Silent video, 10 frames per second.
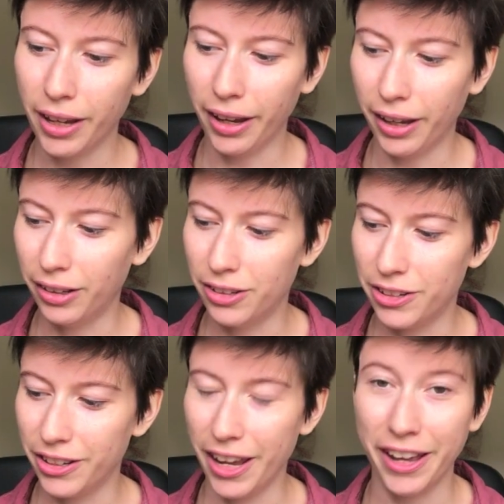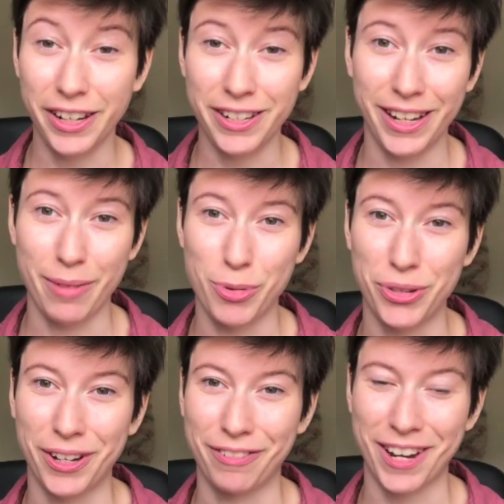And yeah, I need to get more
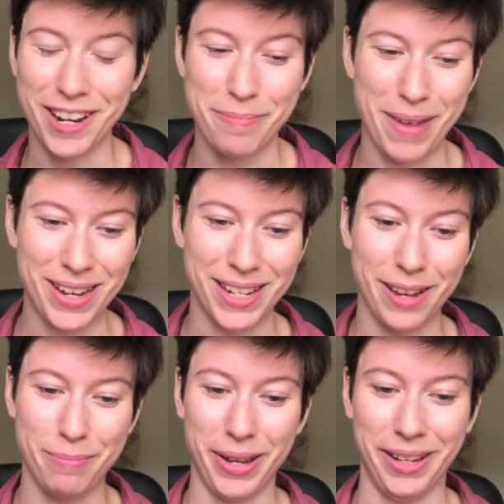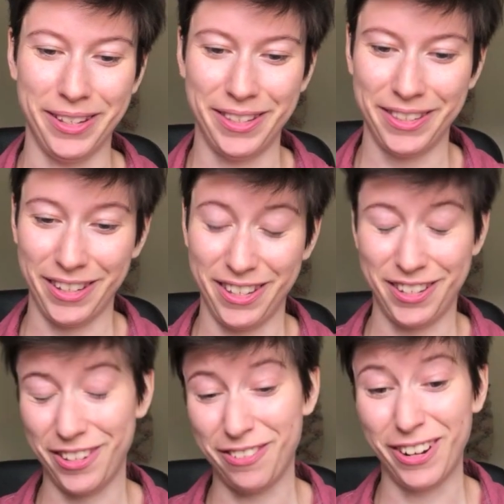stuff done in Mend It because
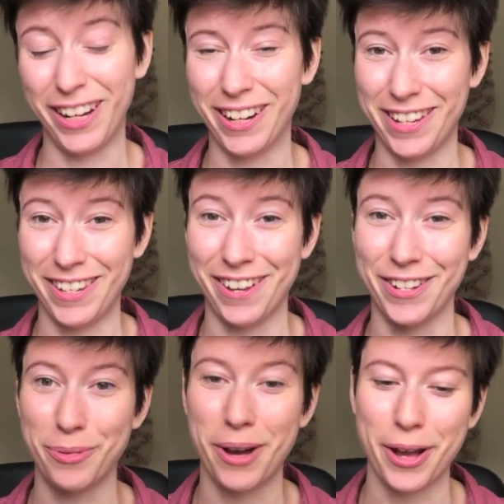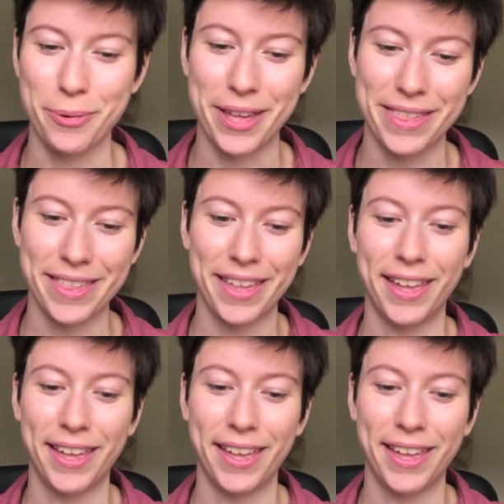it's just a really nice yarn to work with.